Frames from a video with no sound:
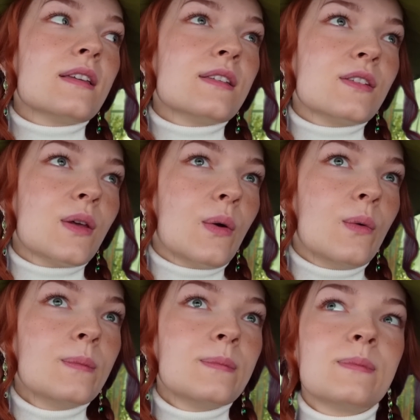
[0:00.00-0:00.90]

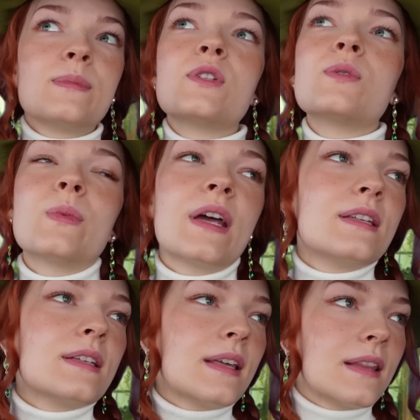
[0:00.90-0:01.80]
So,
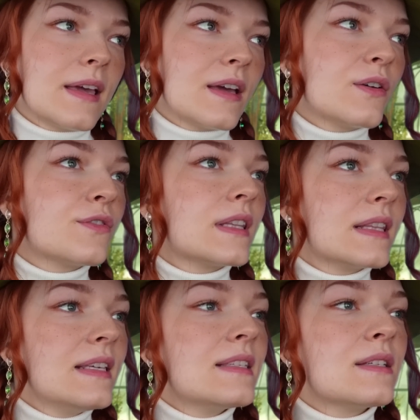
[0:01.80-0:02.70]
spread a layer of at
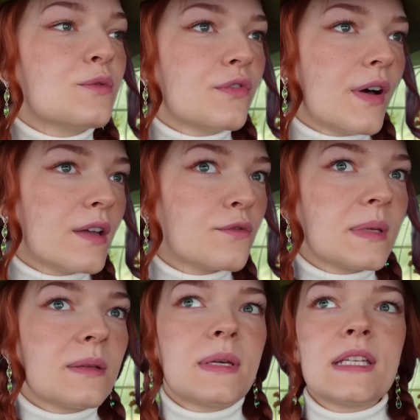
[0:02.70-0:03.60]
least 5
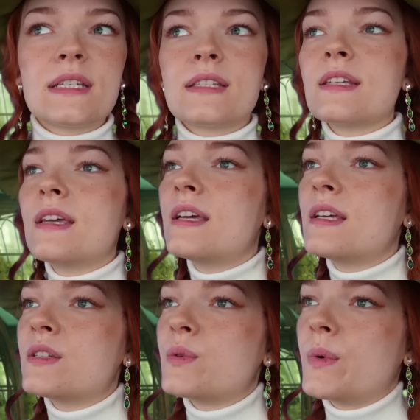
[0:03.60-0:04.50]
millimeters
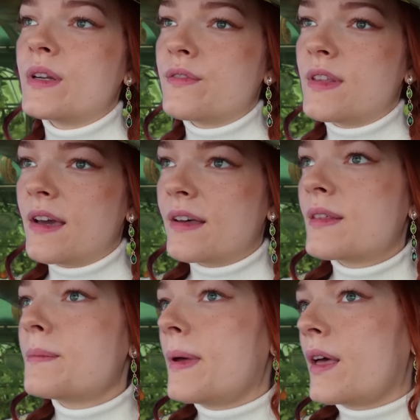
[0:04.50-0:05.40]
into one of the
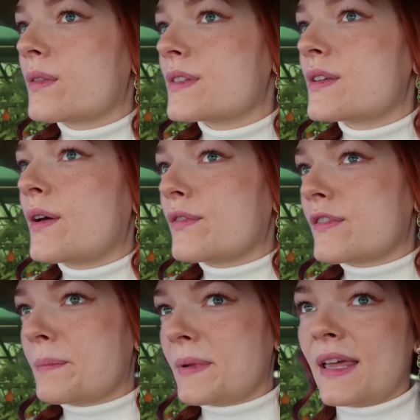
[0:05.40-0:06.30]
other mouths
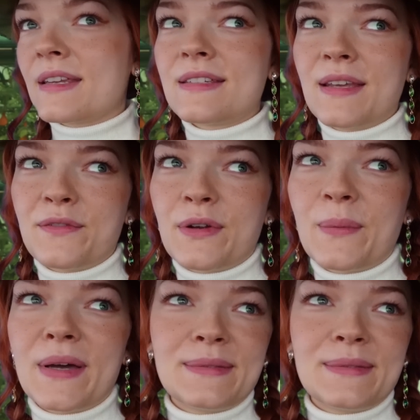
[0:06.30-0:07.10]
of the plant, everyone.